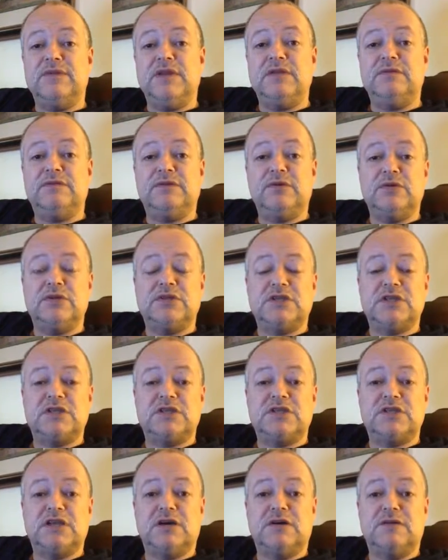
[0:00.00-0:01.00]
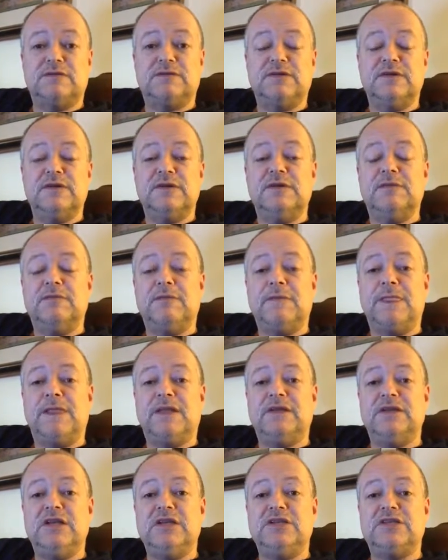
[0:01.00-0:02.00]
Influence itself
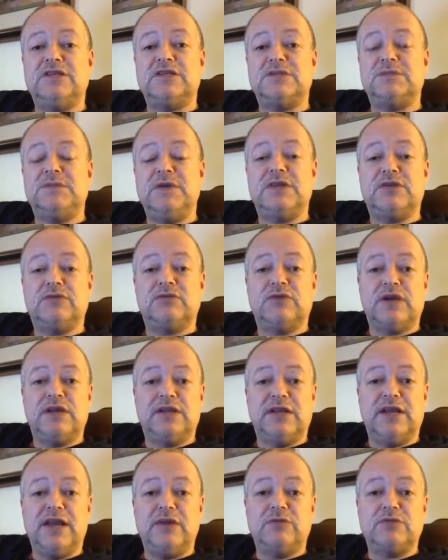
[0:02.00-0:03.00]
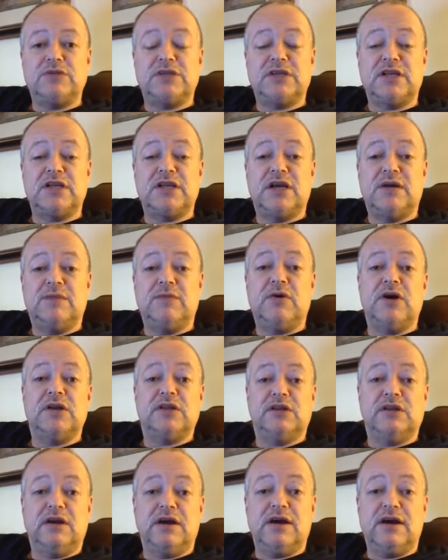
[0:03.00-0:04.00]
needs to speak the right language. It's got to come
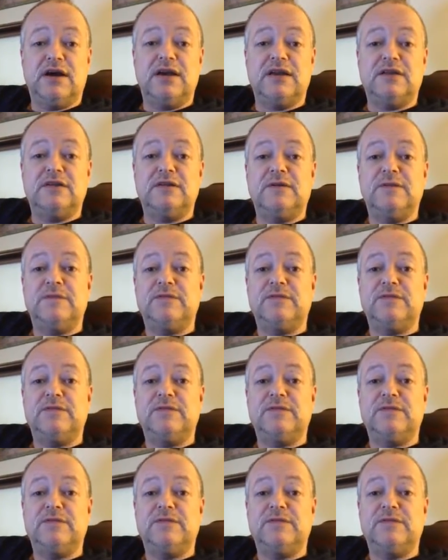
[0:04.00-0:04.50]
online